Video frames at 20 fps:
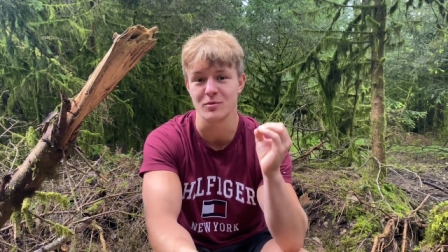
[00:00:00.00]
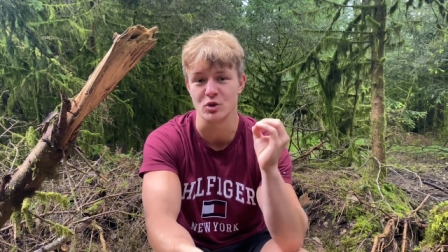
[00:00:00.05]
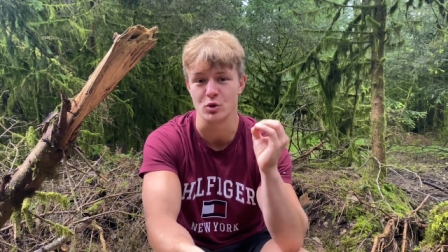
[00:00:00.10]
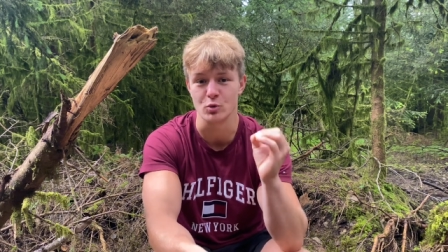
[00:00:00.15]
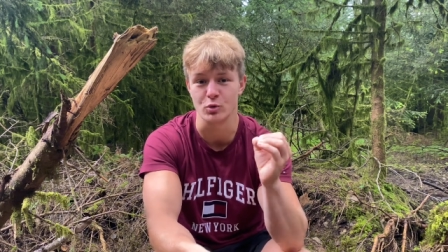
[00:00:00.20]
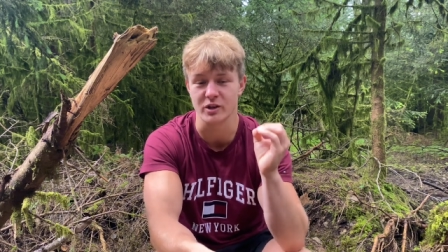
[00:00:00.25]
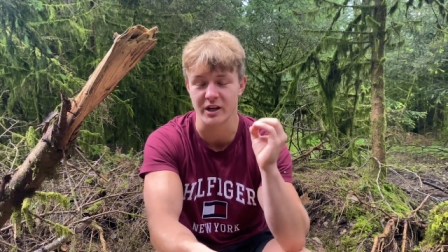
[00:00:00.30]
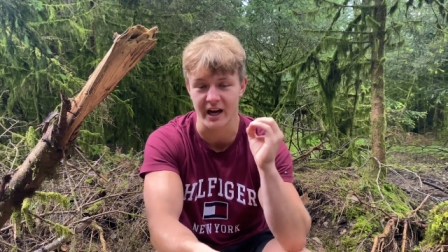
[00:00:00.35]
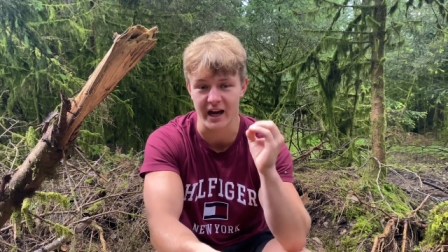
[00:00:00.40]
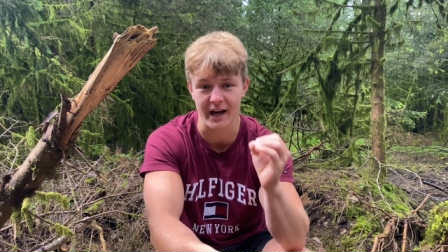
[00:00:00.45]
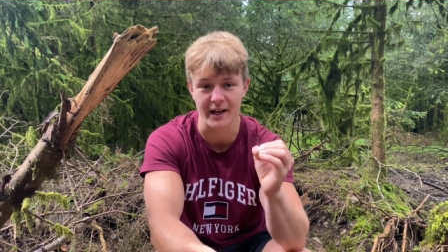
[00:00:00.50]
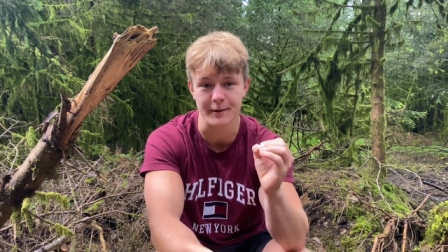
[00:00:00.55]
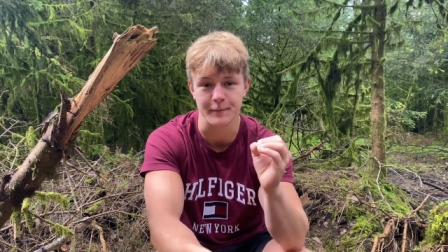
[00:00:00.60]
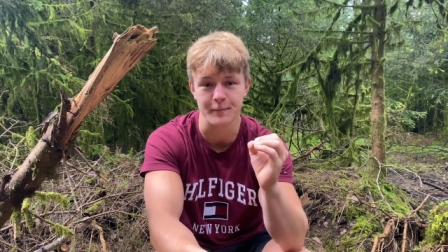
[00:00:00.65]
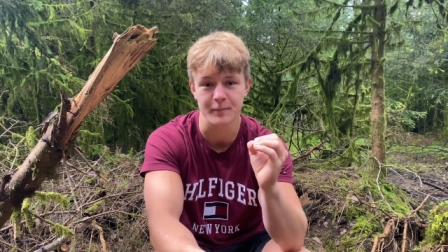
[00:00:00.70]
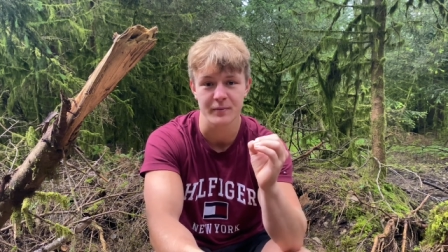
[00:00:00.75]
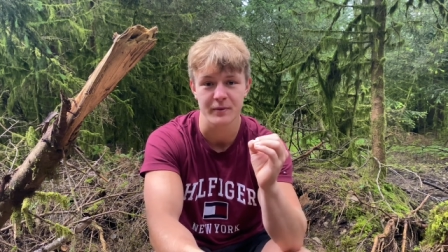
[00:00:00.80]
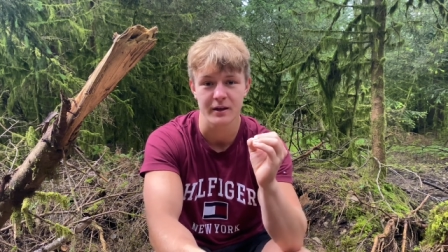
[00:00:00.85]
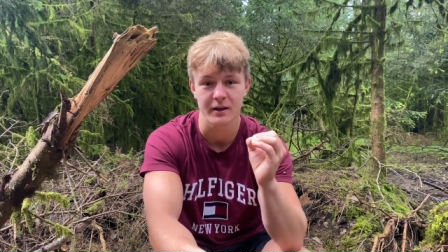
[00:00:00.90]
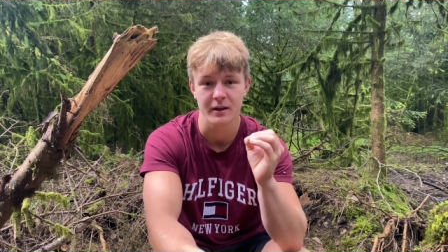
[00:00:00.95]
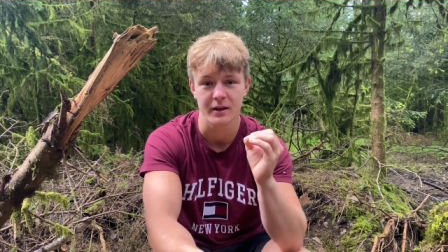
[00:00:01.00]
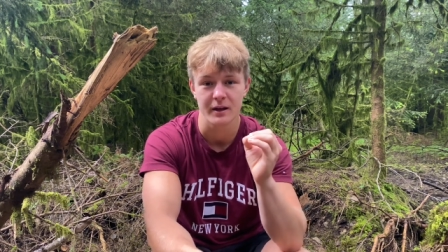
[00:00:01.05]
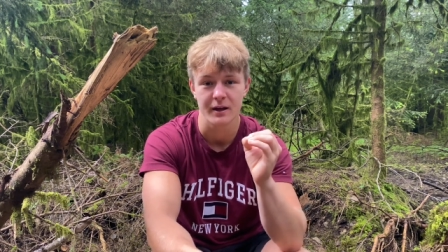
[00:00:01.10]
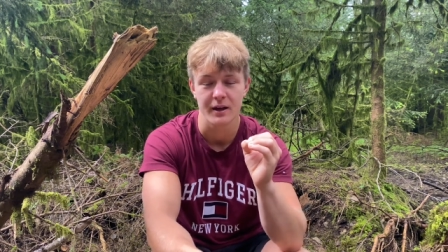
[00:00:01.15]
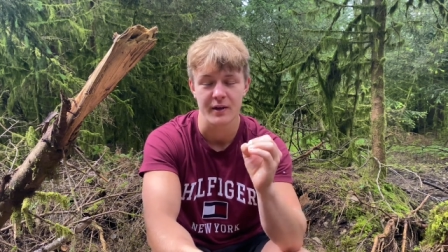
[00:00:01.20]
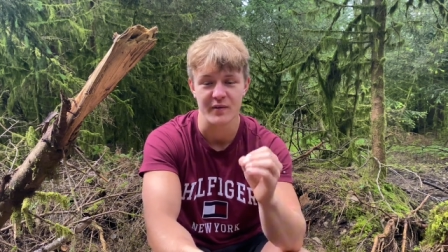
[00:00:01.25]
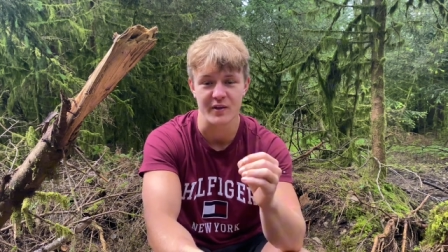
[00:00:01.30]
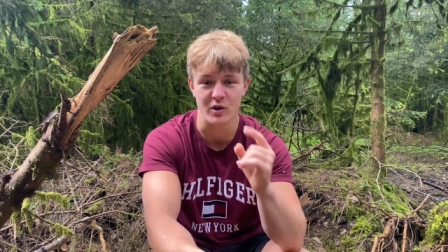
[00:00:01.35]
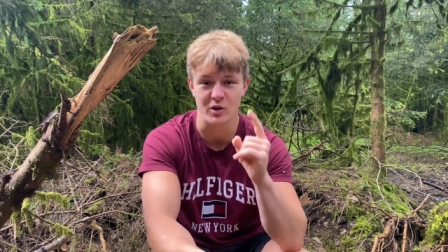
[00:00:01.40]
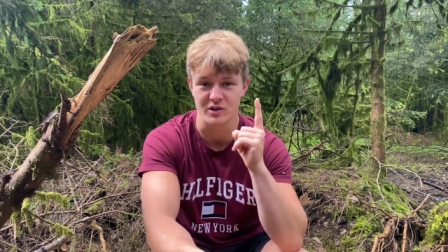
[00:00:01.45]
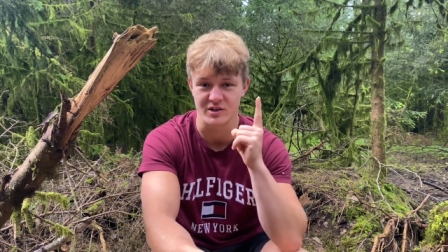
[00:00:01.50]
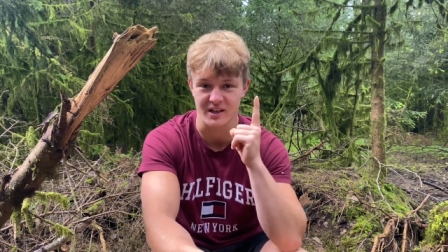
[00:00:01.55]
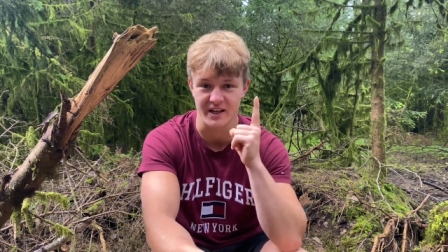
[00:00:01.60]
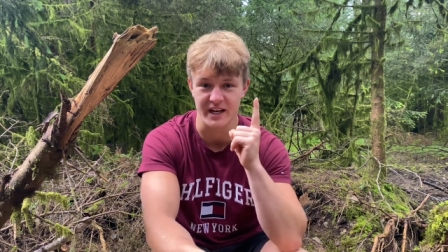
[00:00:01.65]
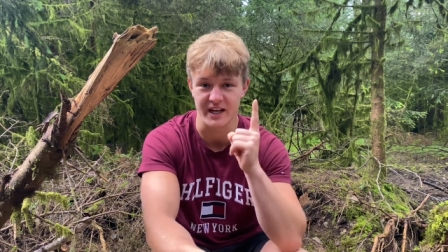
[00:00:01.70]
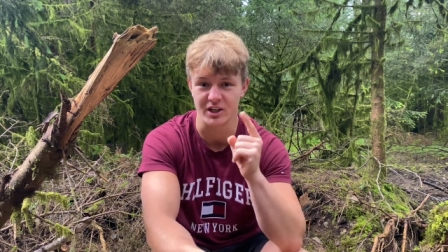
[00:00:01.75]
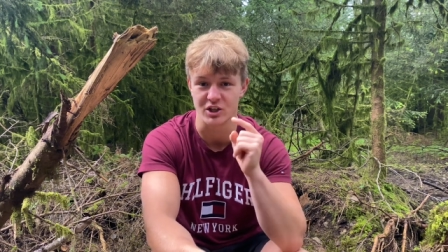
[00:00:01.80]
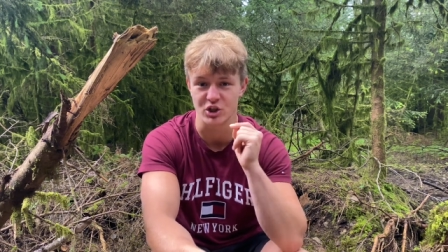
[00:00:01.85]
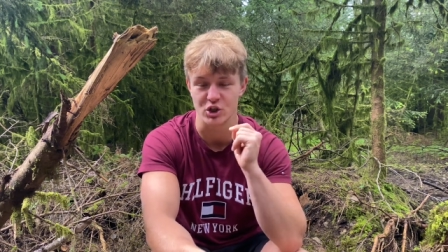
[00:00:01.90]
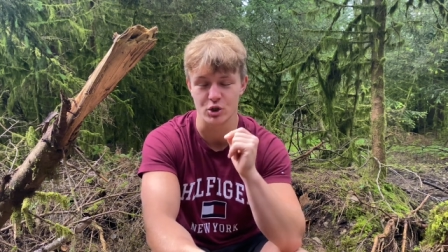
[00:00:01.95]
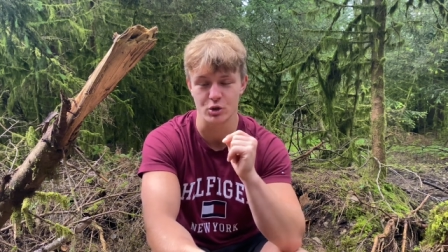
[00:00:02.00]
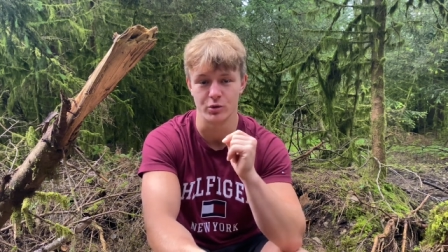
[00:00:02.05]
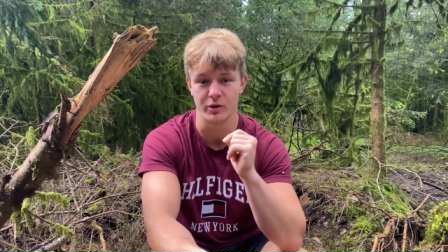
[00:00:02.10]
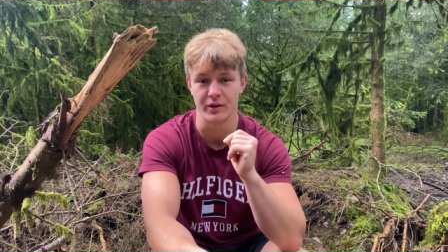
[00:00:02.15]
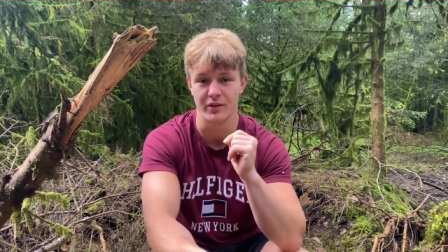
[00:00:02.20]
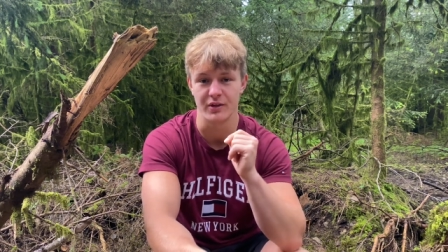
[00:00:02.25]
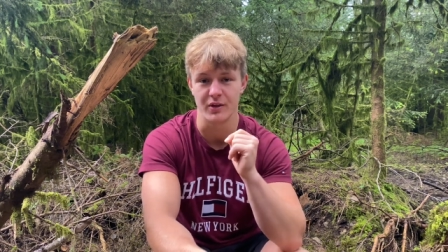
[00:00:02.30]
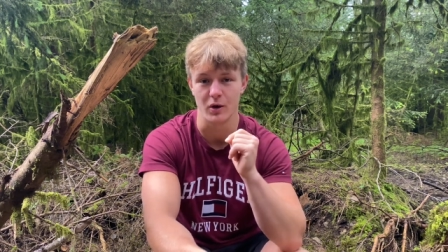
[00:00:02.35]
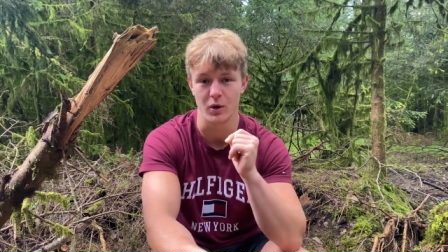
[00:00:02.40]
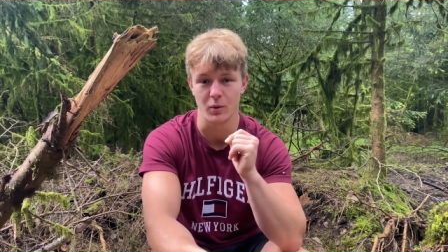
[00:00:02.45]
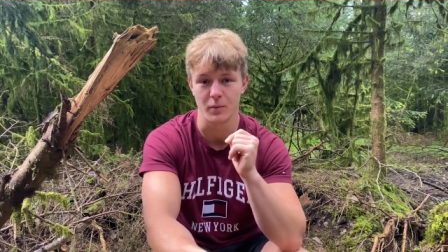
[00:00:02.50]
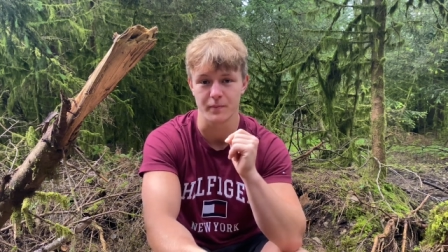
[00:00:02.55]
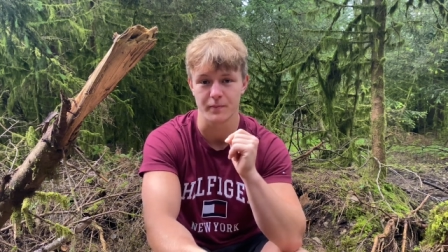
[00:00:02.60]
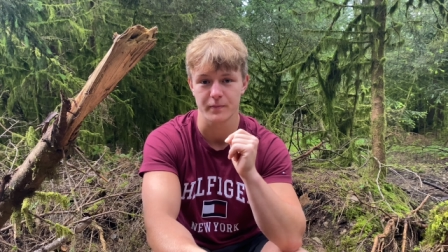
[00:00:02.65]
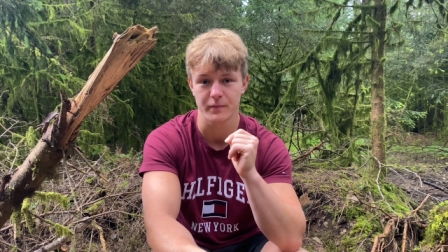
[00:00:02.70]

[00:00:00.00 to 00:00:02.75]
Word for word: you can. There is a hinge to it though.